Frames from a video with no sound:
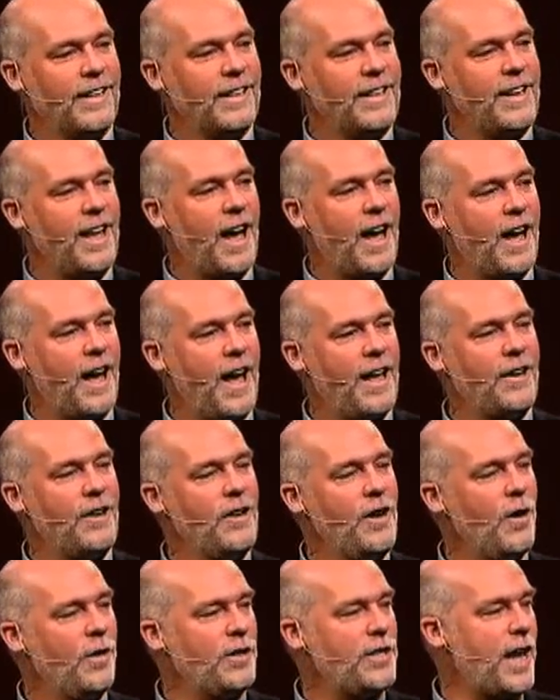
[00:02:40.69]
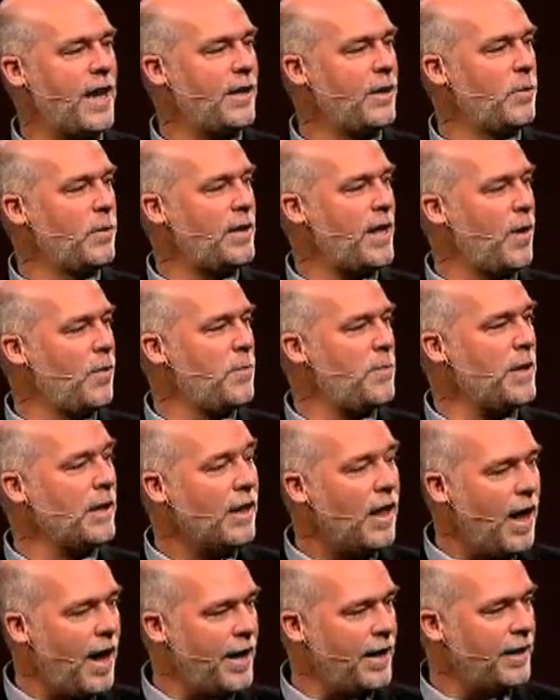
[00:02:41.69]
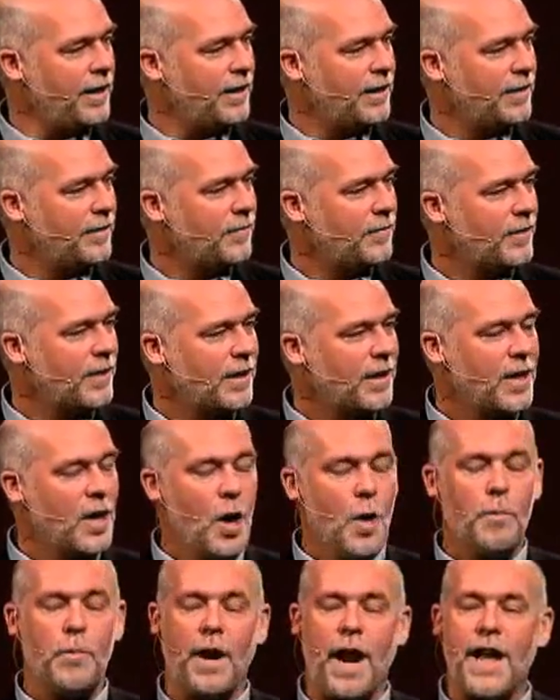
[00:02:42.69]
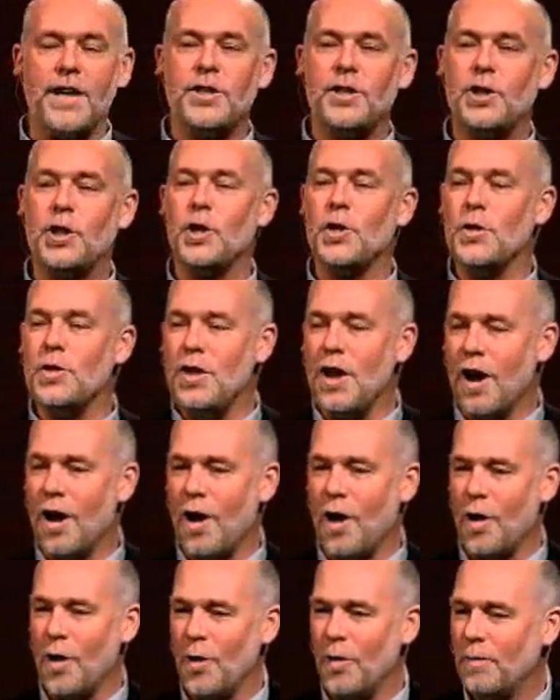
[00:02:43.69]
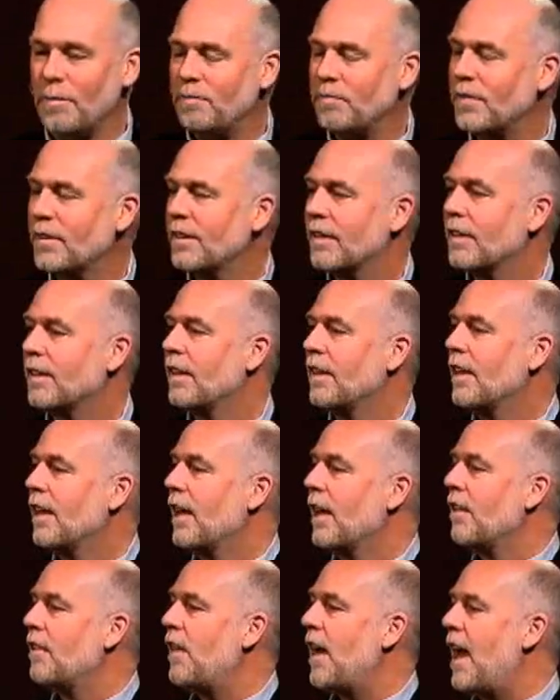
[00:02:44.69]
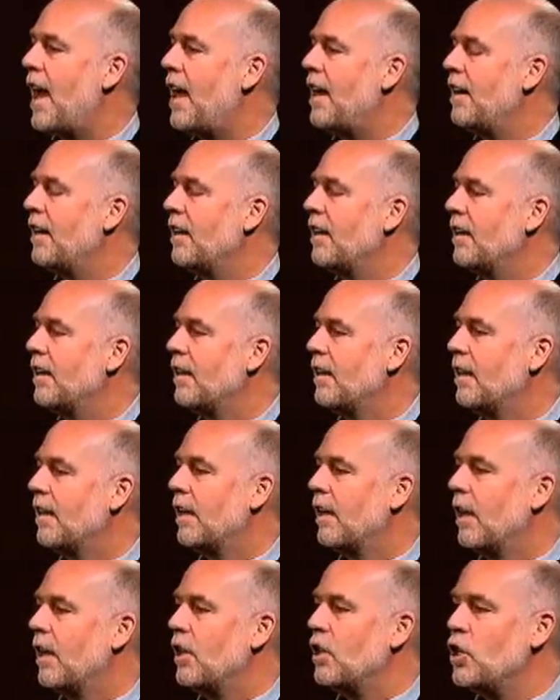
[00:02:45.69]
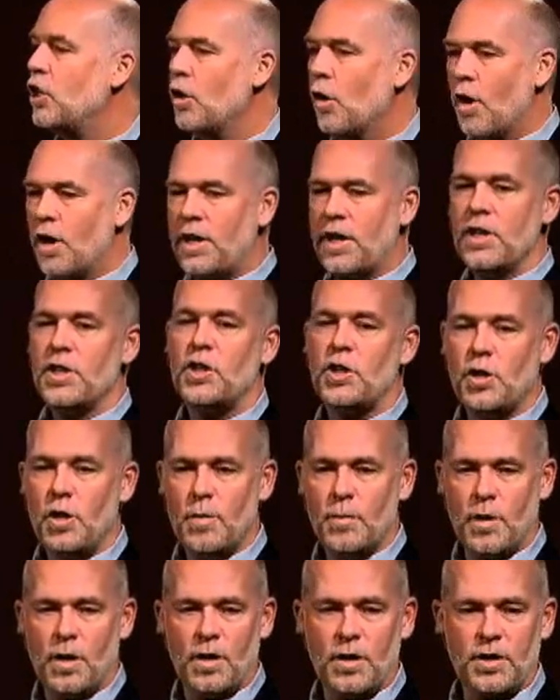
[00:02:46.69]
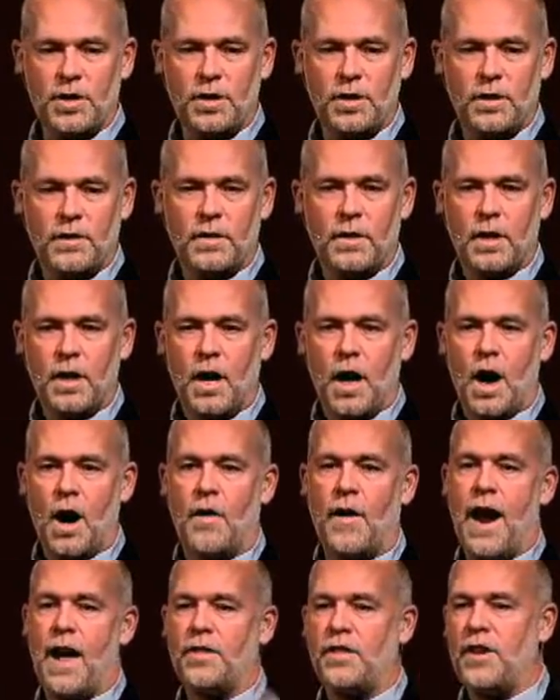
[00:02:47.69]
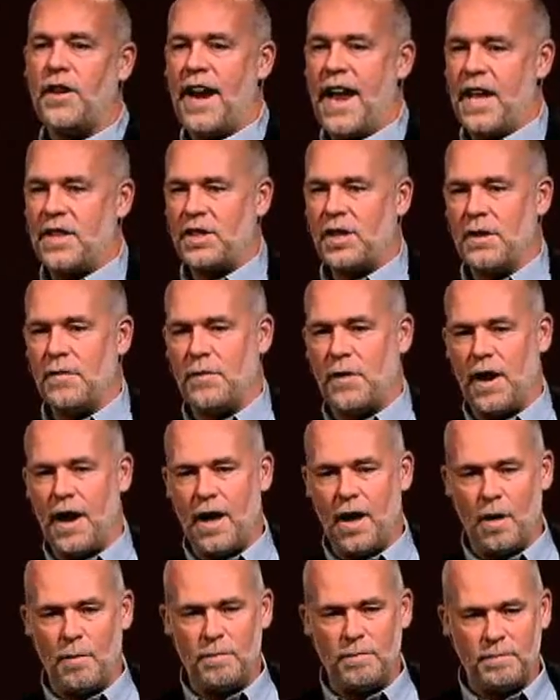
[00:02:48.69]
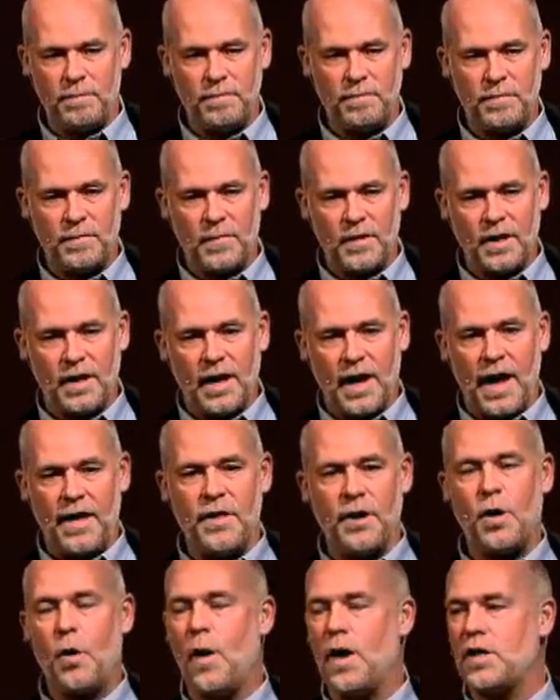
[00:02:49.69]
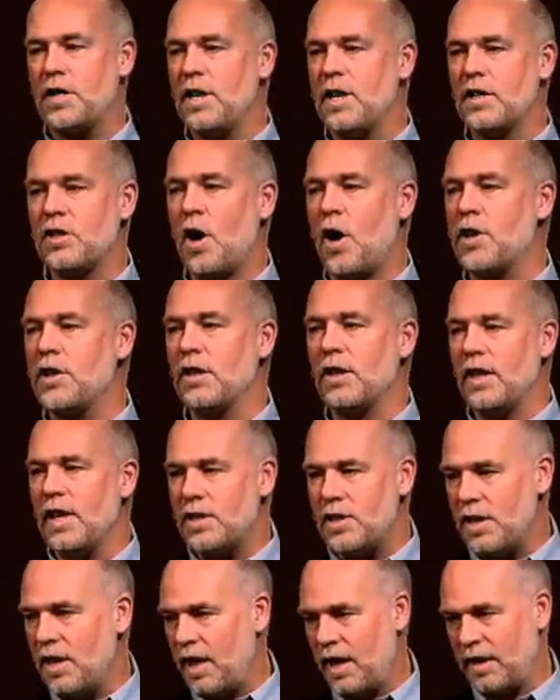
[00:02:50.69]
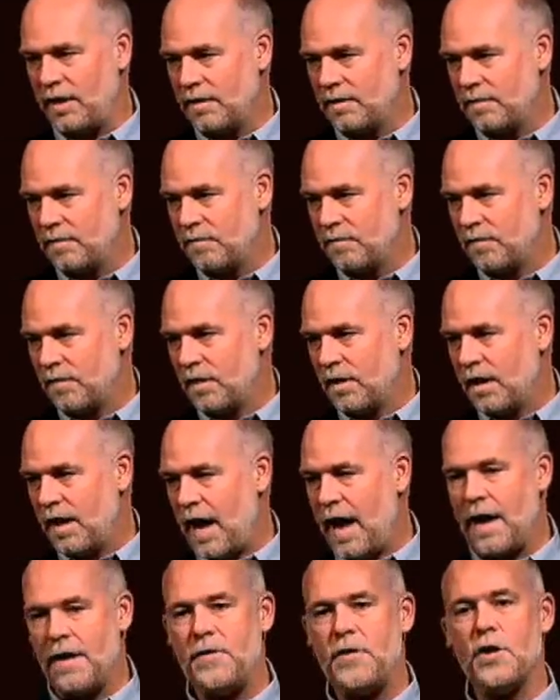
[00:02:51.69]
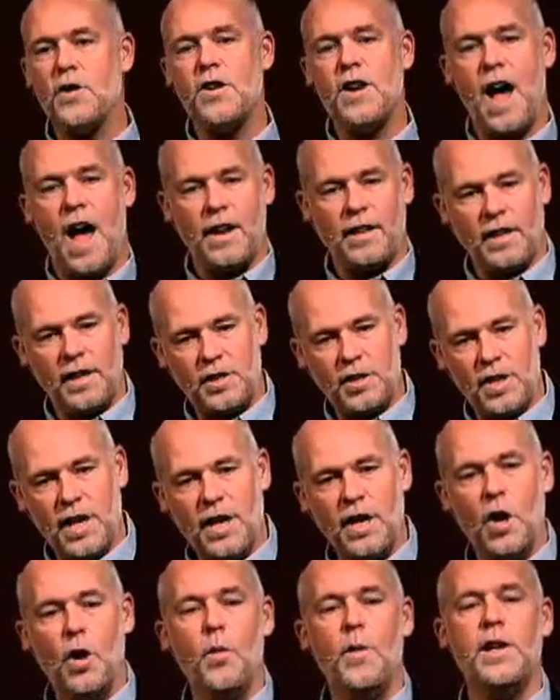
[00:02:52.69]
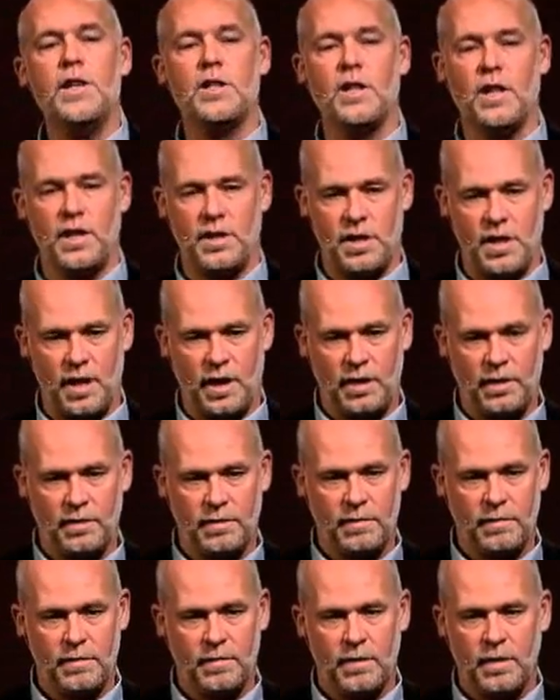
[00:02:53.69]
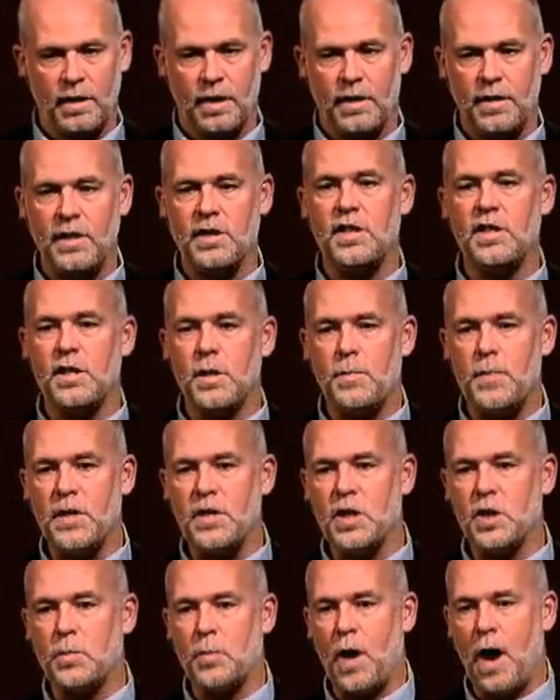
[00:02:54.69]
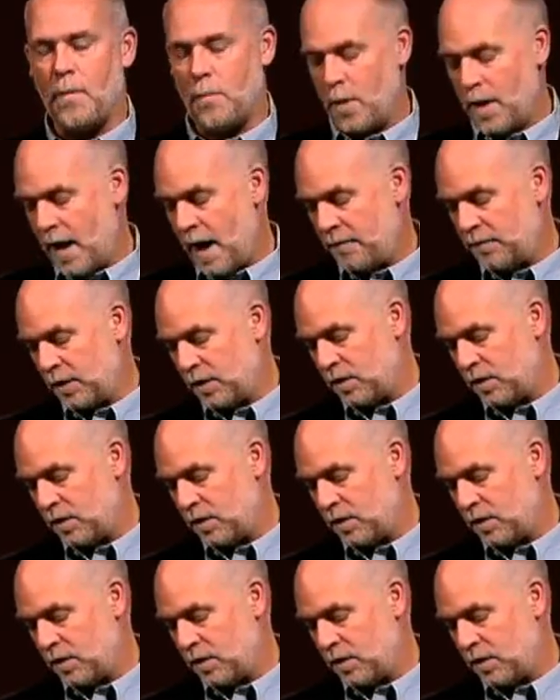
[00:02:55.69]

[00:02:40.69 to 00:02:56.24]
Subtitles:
Now, I don't know exactly what that would be like, but I do know that your consumers are out there asking for help. And the question is, are you listening? And if you're not listening, who is listening? This is a business problem we have to